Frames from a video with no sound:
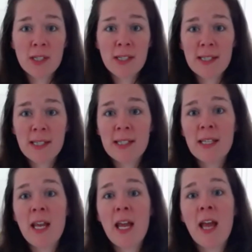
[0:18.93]

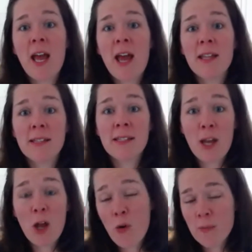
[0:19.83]
distancing and
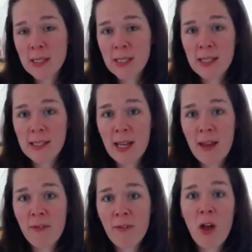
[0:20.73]
stay home, stay
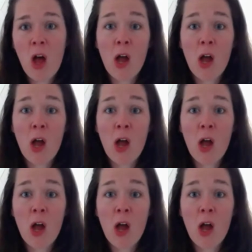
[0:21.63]
safe,